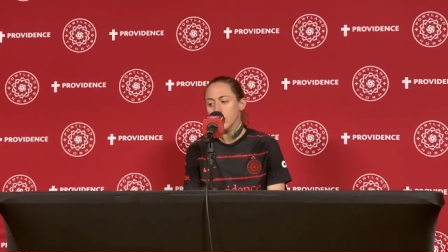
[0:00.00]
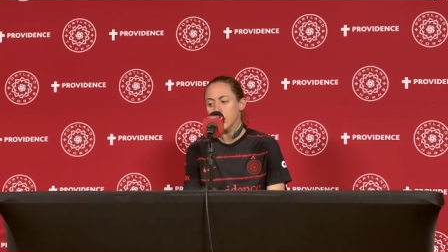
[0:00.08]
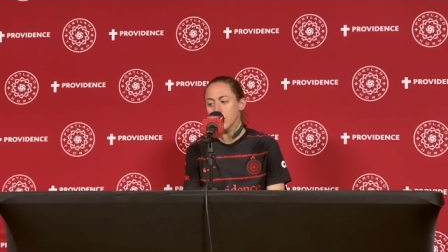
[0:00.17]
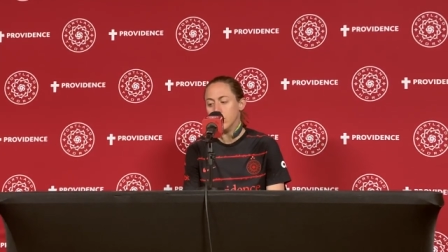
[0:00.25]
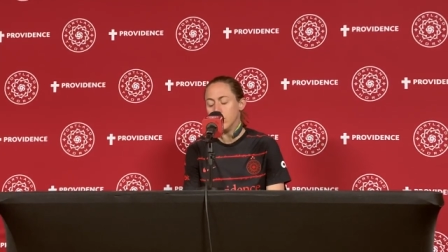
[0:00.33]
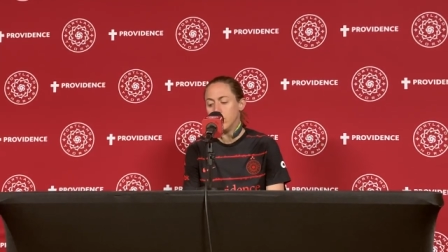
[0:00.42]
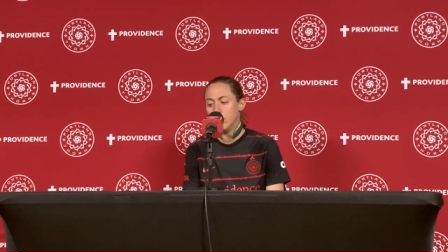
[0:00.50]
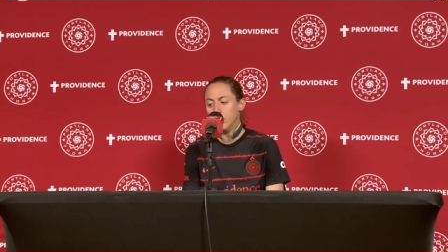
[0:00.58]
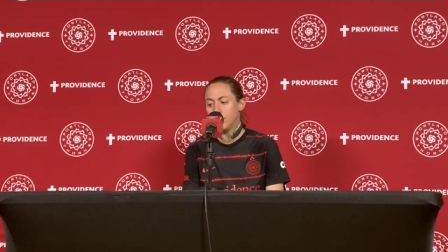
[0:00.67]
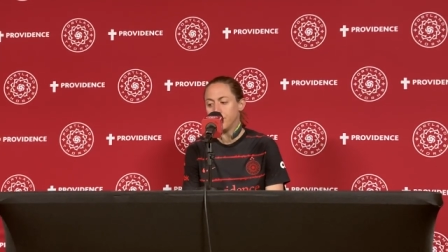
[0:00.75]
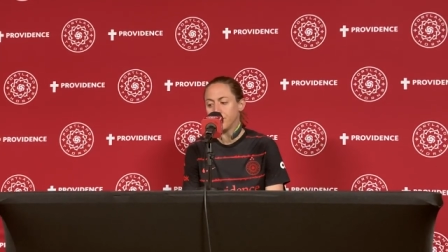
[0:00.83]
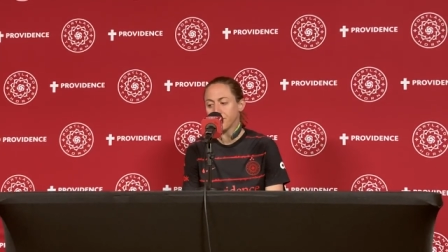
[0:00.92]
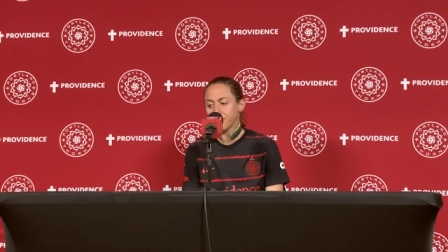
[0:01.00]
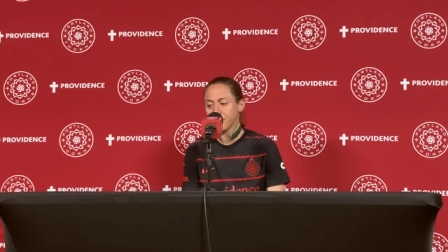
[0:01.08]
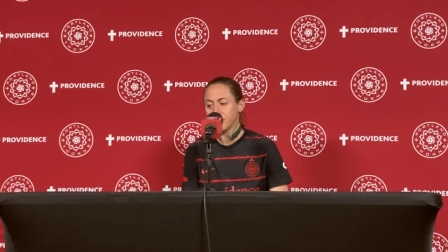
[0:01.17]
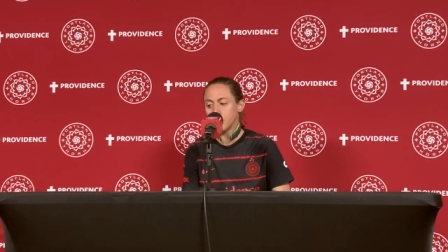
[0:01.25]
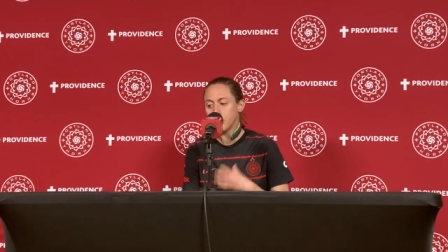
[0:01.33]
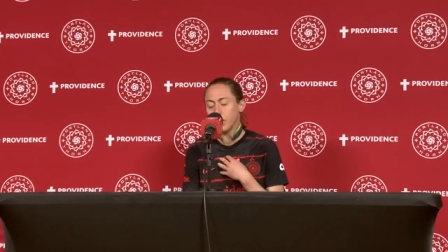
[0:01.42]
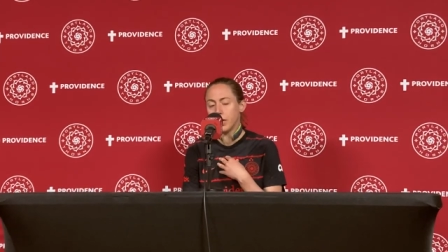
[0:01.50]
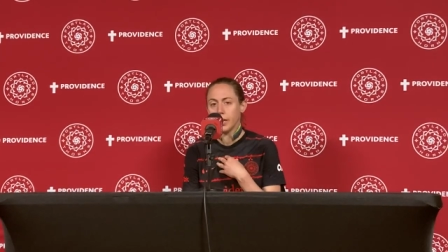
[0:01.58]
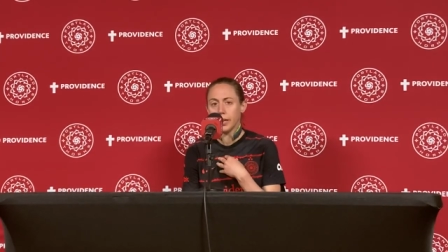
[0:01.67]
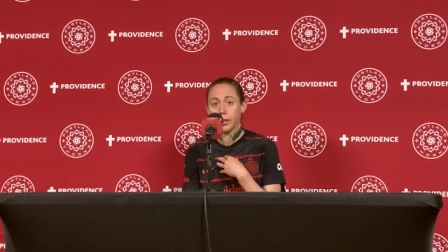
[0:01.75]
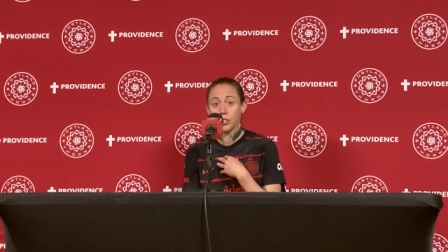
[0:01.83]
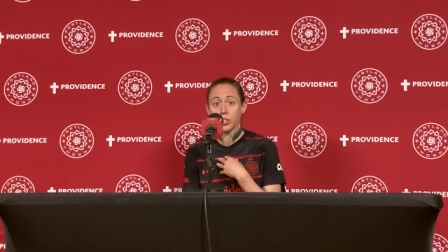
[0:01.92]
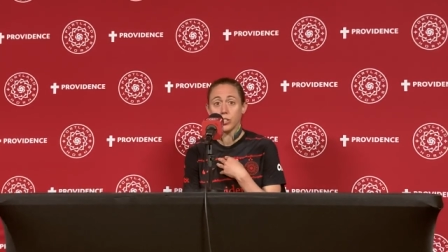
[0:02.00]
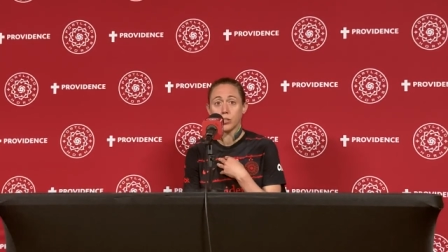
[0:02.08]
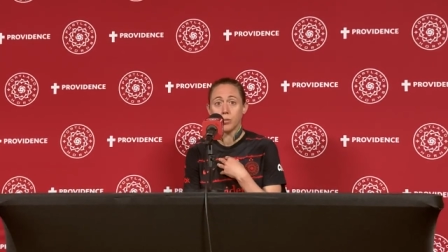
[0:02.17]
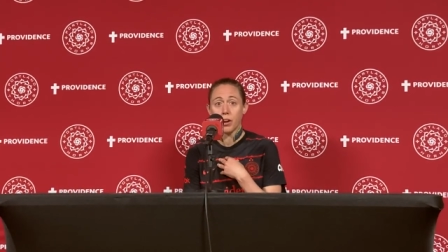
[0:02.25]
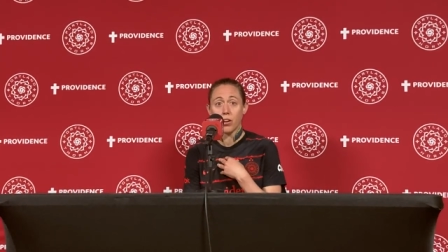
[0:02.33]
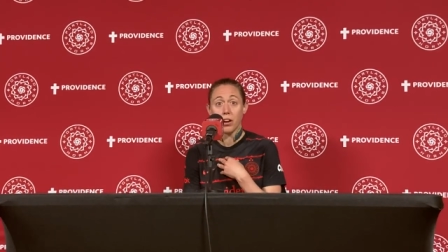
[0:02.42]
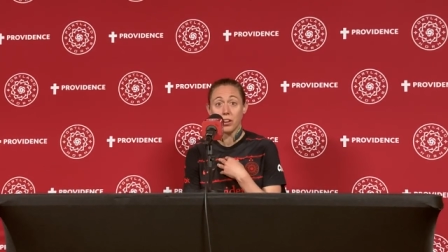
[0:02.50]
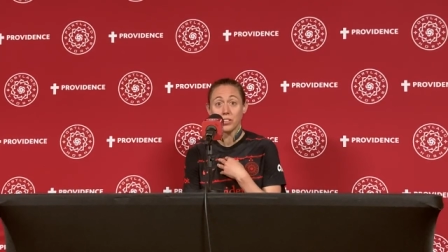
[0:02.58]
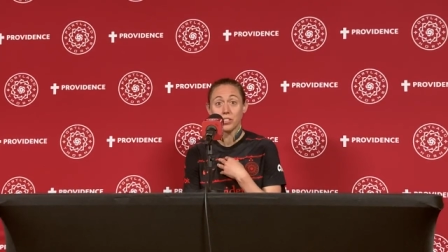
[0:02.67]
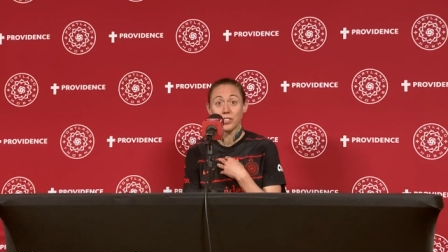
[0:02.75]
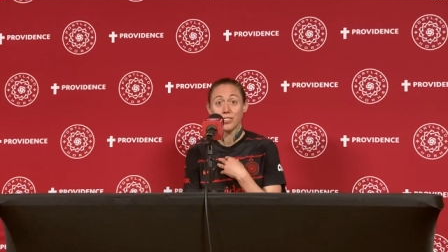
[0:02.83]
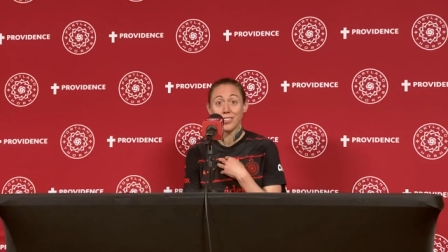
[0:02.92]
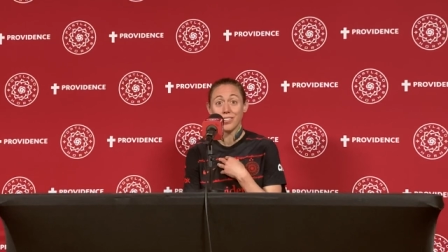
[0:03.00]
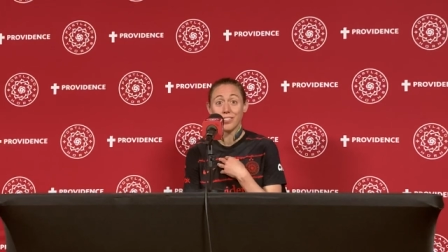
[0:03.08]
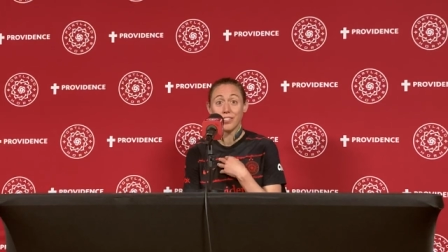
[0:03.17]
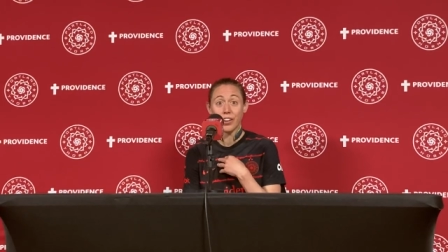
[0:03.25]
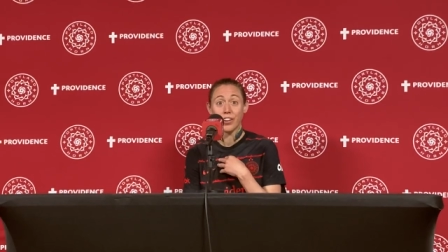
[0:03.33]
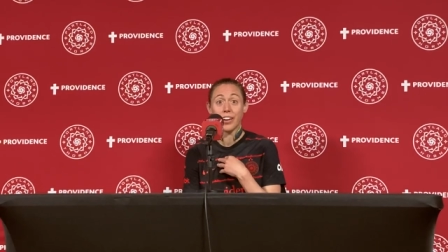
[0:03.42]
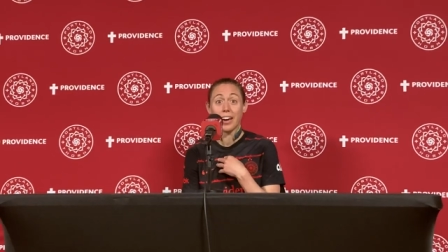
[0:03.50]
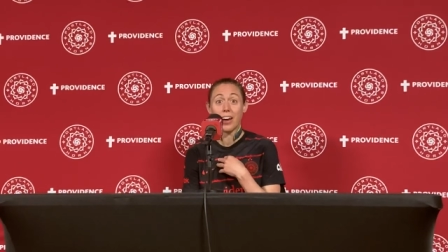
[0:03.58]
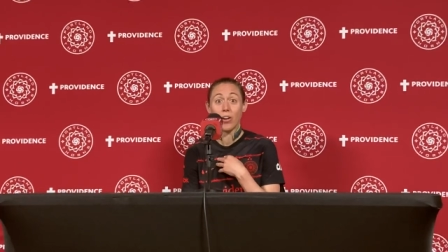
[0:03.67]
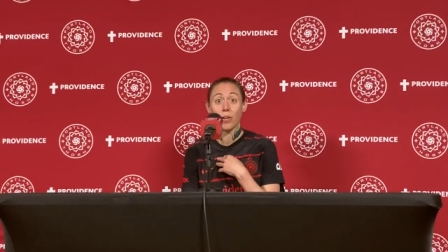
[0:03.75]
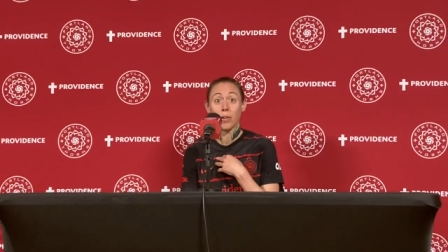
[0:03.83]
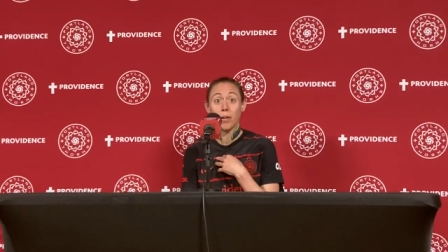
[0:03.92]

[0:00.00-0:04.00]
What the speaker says: to me, it's just about us figuring out